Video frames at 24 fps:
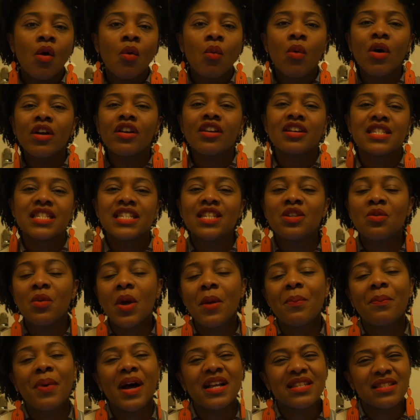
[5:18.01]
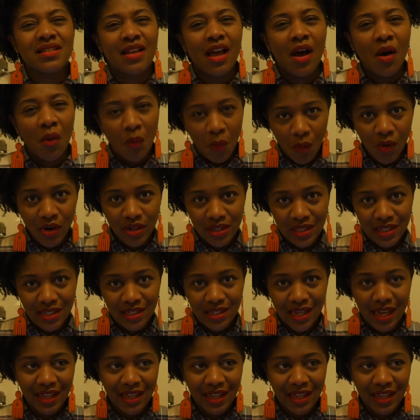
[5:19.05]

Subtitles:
what does Igwe Pascal want?